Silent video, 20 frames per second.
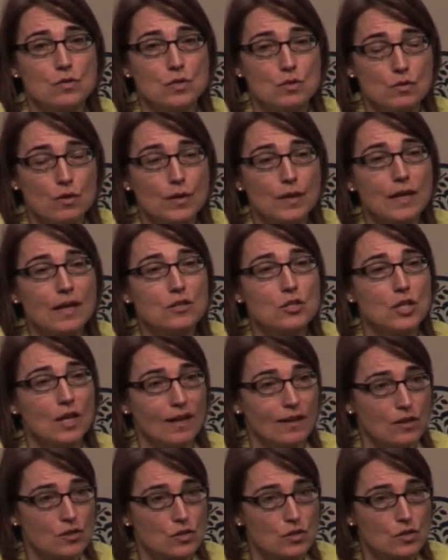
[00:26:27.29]
create
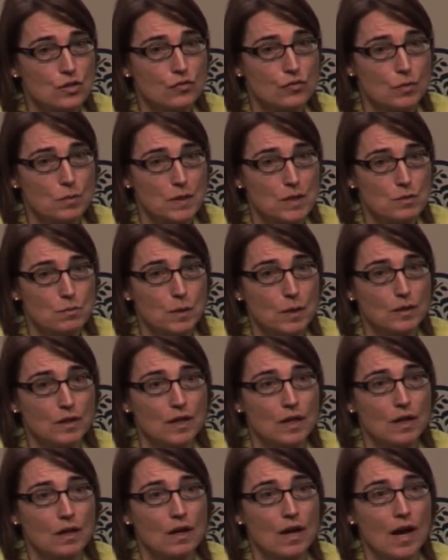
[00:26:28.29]
challenges for
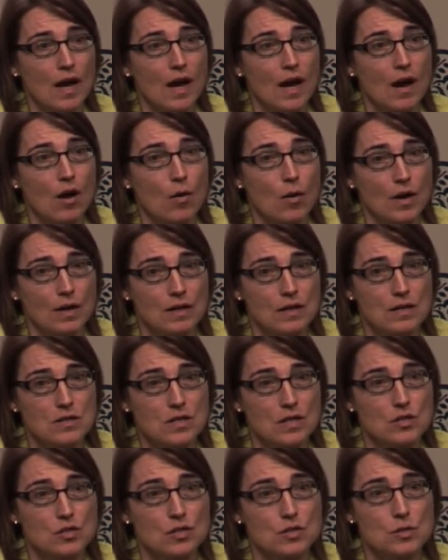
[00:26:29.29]
peacebuilding
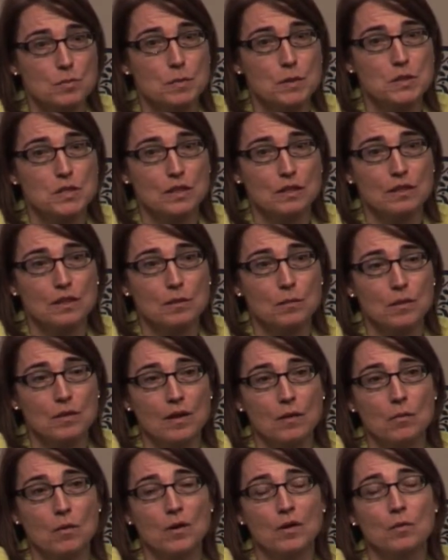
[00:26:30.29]
organizations, particularly when
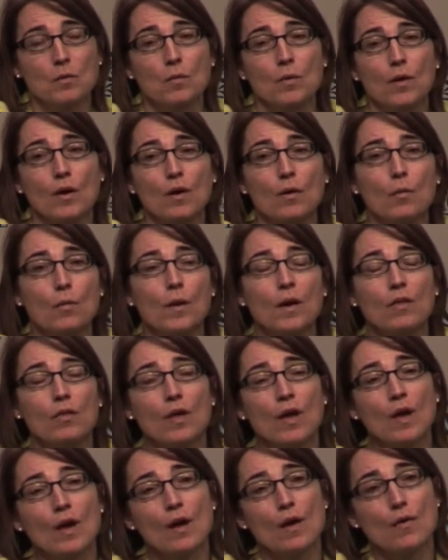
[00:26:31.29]
they want to work with
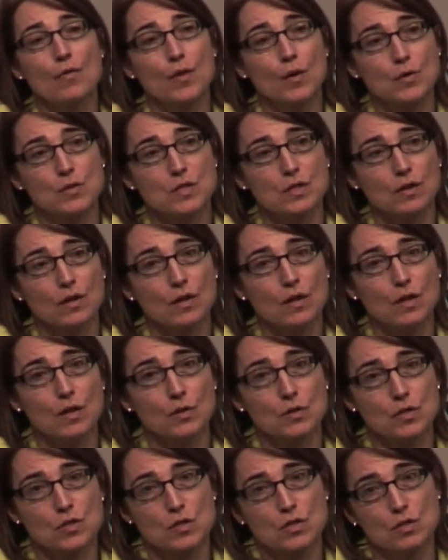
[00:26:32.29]
those that are
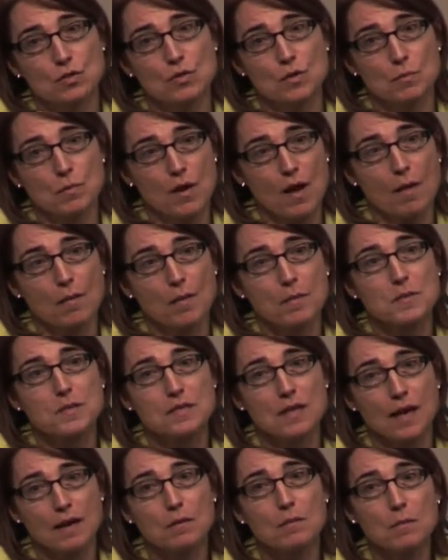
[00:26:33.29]
closest to the problem
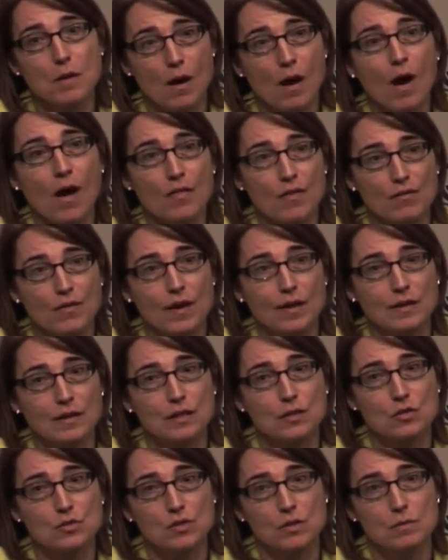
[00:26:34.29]
set on the violent
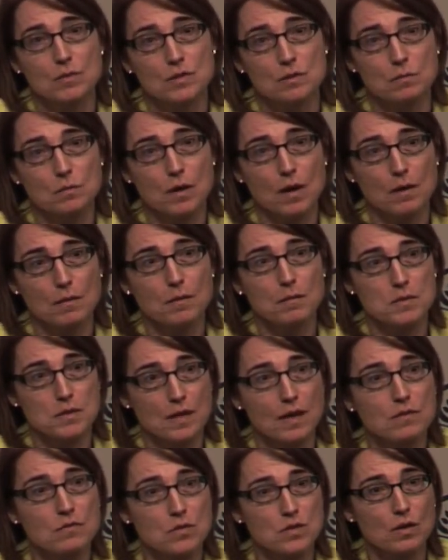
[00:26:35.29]
extremism problem
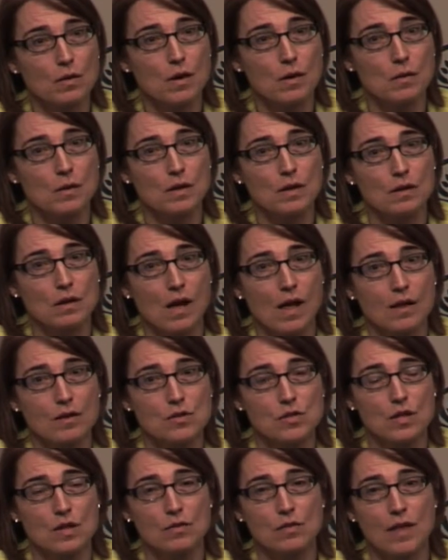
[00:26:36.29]
set. So I would
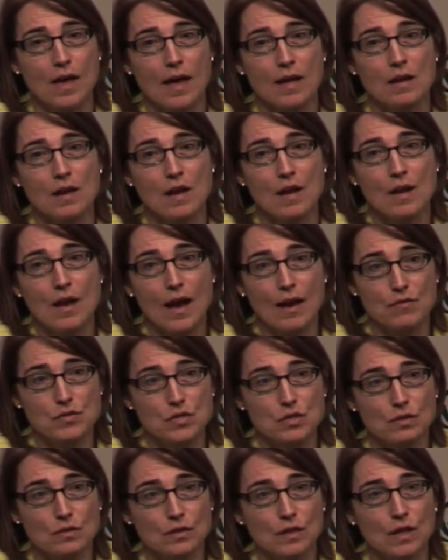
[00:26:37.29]
acknowledge that I've
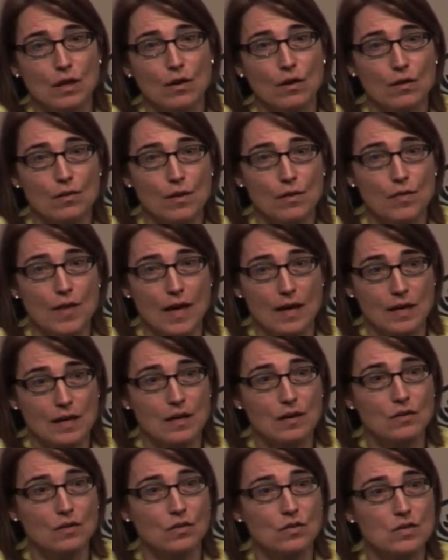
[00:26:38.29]
certainly heard that
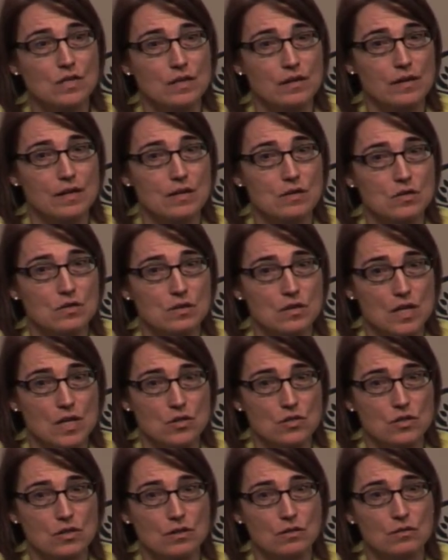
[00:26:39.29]
is a serious
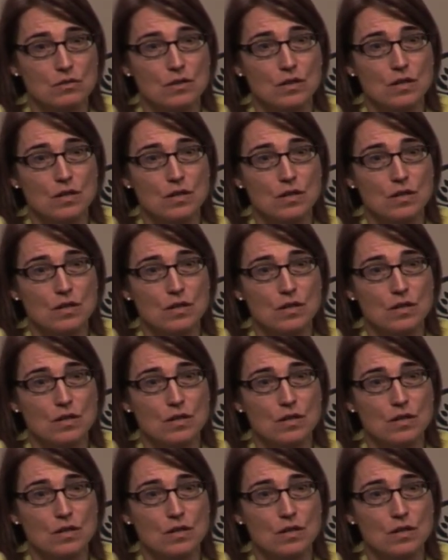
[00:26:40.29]
issue.